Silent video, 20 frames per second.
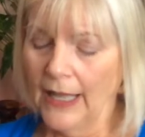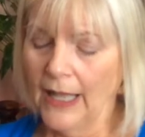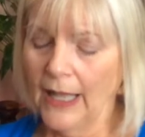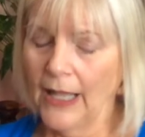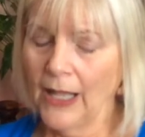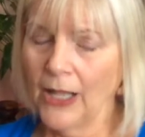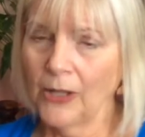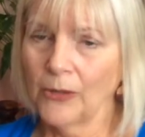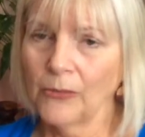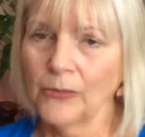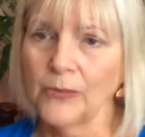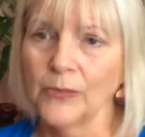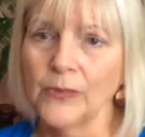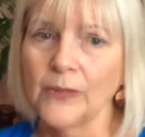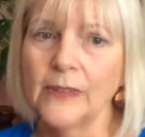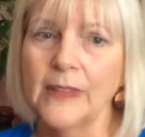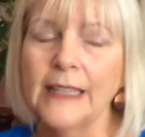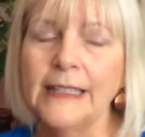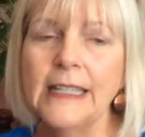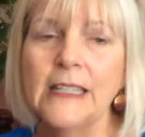
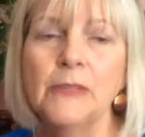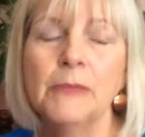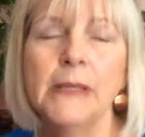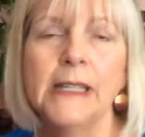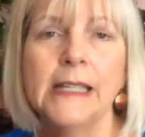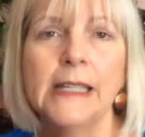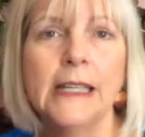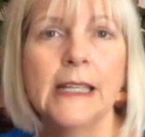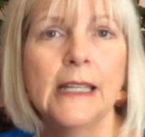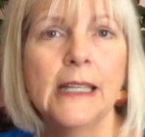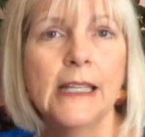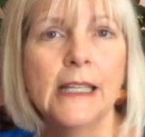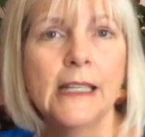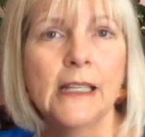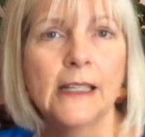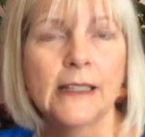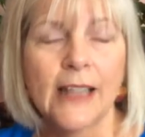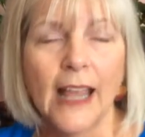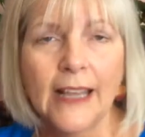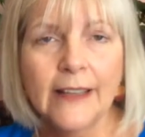They need to be
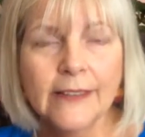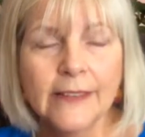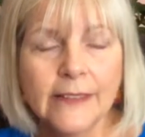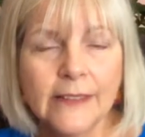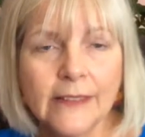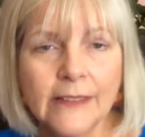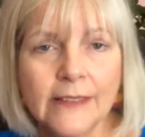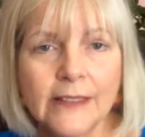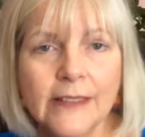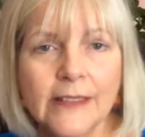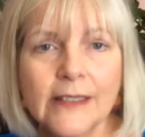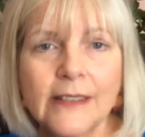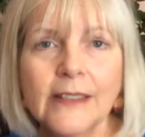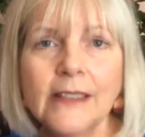licensed,